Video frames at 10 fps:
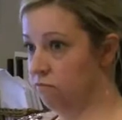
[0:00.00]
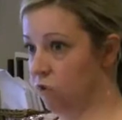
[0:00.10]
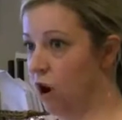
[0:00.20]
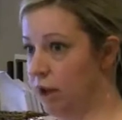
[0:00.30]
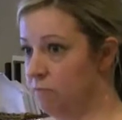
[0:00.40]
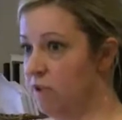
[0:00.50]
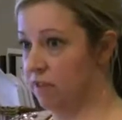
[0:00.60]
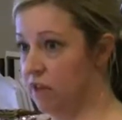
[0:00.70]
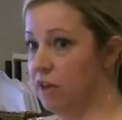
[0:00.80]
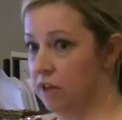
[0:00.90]
right in me
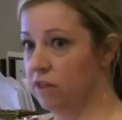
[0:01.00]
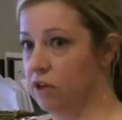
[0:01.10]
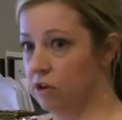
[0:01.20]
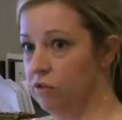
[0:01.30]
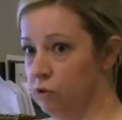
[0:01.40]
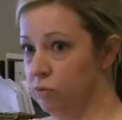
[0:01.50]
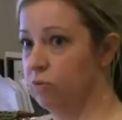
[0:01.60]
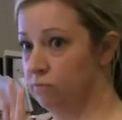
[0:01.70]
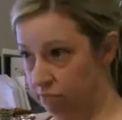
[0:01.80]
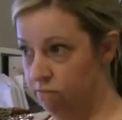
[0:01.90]
thinking that you're all,
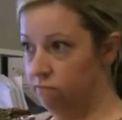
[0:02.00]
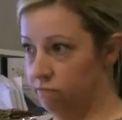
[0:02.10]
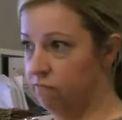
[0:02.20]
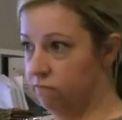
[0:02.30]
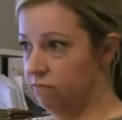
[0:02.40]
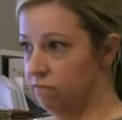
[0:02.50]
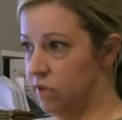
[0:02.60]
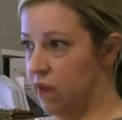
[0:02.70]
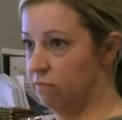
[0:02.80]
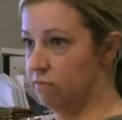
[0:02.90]

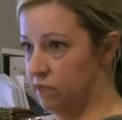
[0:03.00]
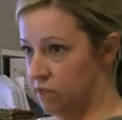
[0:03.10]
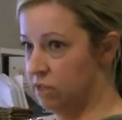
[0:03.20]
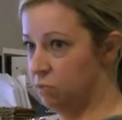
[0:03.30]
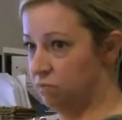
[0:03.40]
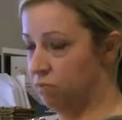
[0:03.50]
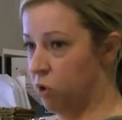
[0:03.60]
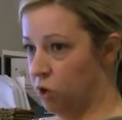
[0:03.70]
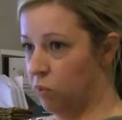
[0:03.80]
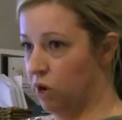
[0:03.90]
yep, yeah, this is
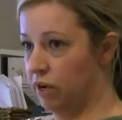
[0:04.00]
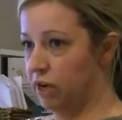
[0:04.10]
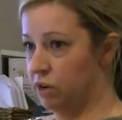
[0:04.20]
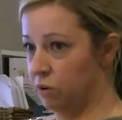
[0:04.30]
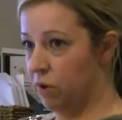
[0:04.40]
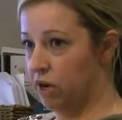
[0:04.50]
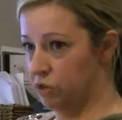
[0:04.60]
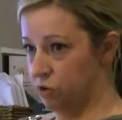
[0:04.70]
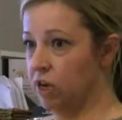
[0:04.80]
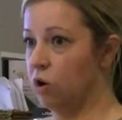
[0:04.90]
what you're working on when
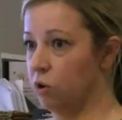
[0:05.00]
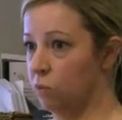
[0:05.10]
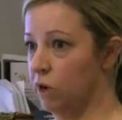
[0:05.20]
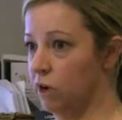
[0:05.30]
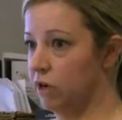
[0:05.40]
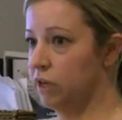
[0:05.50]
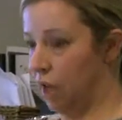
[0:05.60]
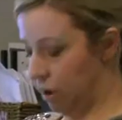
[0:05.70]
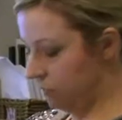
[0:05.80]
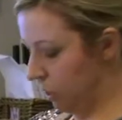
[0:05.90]
you're doing core work,
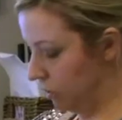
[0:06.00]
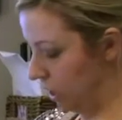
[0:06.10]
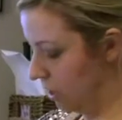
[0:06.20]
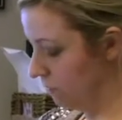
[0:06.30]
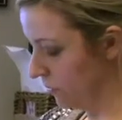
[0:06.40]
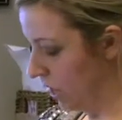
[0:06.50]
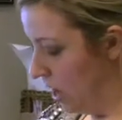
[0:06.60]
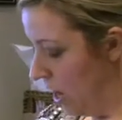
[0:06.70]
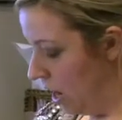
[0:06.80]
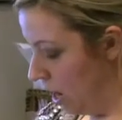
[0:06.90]
yeah? Okay.
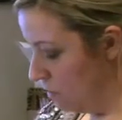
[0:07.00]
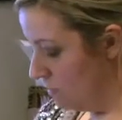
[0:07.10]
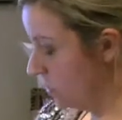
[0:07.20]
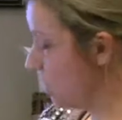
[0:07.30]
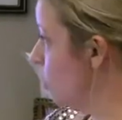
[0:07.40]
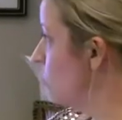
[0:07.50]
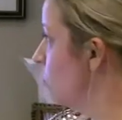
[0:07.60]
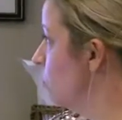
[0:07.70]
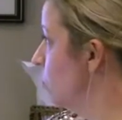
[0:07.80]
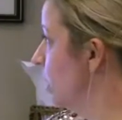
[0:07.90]
Um, so
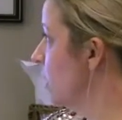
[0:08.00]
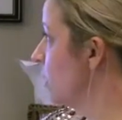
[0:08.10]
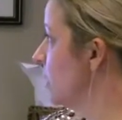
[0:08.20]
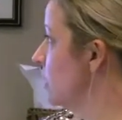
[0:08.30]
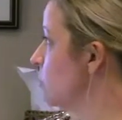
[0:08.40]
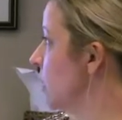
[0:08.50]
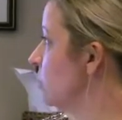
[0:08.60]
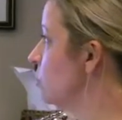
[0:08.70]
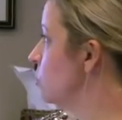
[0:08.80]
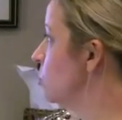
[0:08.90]
looking at these
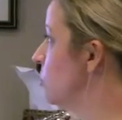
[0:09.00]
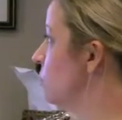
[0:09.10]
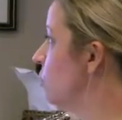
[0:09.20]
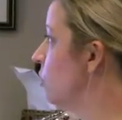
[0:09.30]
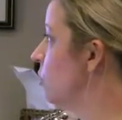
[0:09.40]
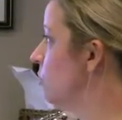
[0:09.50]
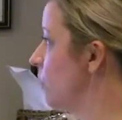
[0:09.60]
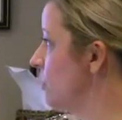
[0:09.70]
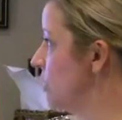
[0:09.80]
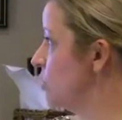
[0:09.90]
muscles, we've got the
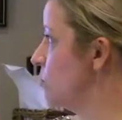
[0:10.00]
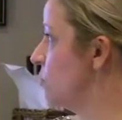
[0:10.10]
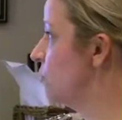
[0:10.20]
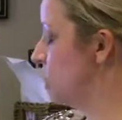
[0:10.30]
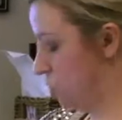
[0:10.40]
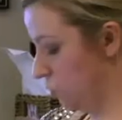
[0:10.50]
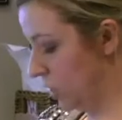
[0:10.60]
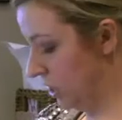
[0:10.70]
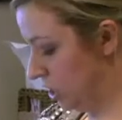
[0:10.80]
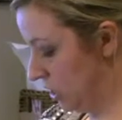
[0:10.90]
very superficial,
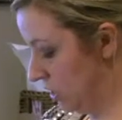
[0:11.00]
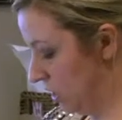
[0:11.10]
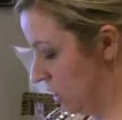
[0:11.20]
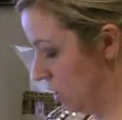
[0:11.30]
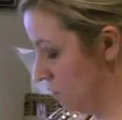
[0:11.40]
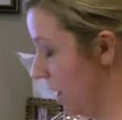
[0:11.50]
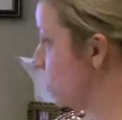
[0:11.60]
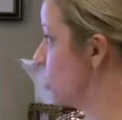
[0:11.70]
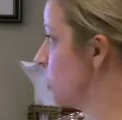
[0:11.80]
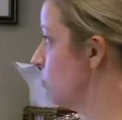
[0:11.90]
which is the
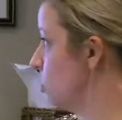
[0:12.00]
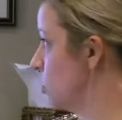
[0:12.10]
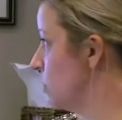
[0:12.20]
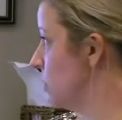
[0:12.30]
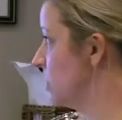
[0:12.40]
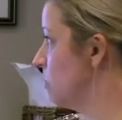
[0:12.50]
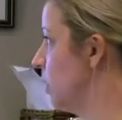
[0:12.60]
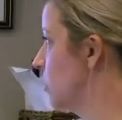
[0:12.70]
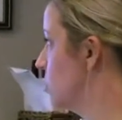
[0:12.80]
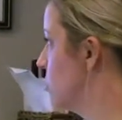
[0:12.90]
rectus abdominis
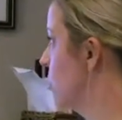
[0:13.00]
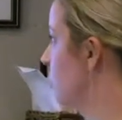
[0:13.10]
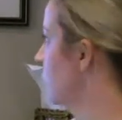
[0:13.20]
muscle.